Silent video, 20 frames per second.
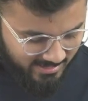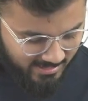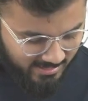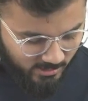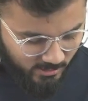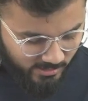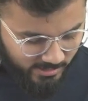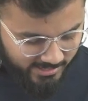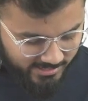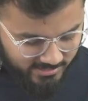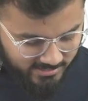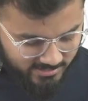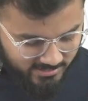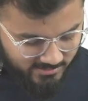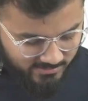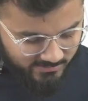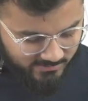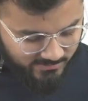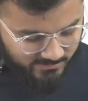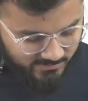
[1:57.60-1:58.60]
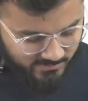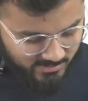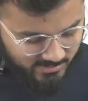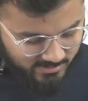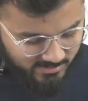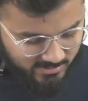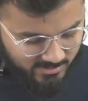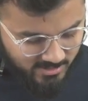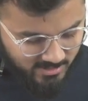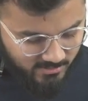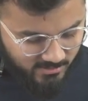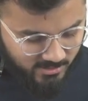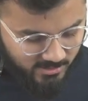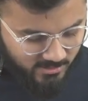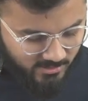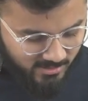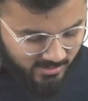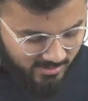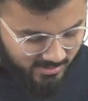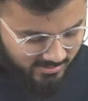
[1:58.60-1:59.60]
Hello, guys. How are
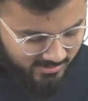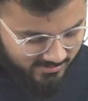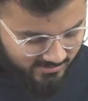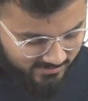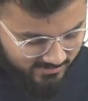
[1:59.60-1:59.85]
you all?